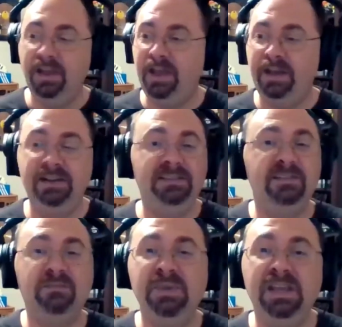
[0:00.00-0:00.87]
And this
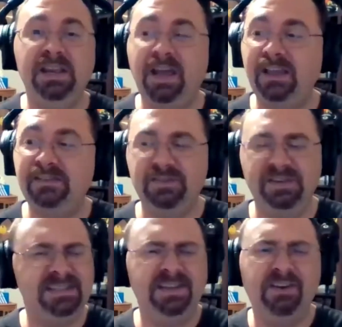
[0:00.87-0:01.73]
is me in high school.
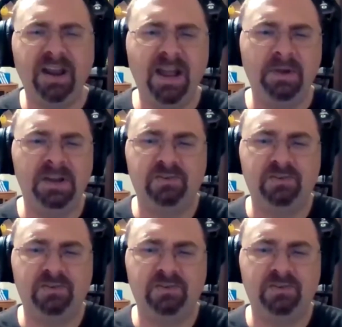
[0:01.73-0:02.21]
That's the year I got my